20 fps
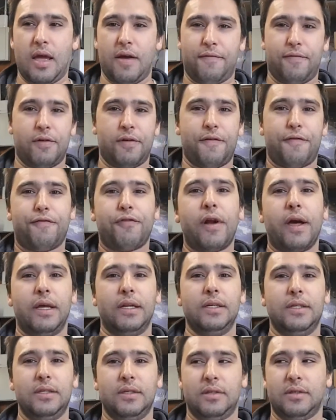for a
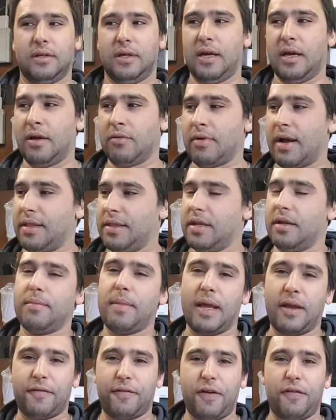friend, rather than
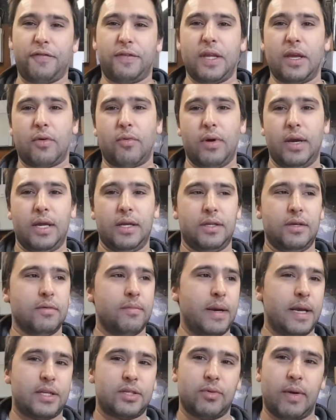make 50 quid, you
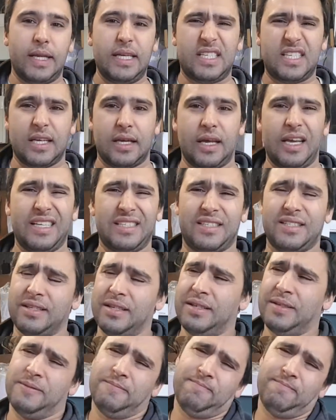make 20. Is,